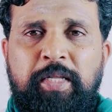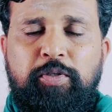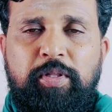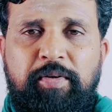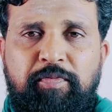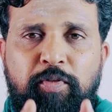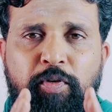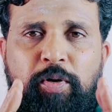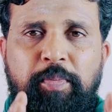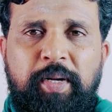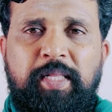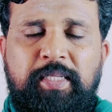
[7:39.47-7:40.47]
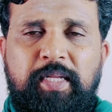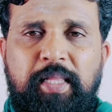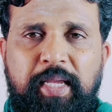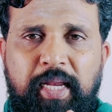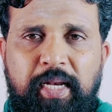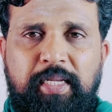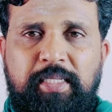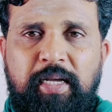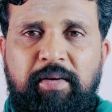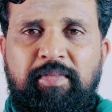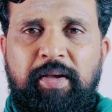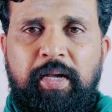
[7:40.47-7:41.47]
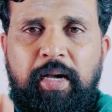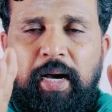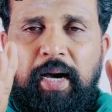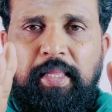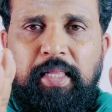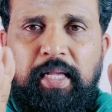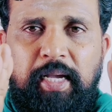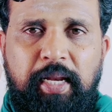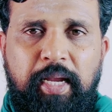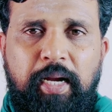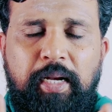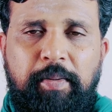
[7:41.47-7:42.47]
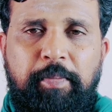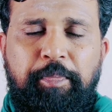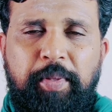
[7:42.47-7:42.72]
So the four brothers are the killers of Aditha Karikalan.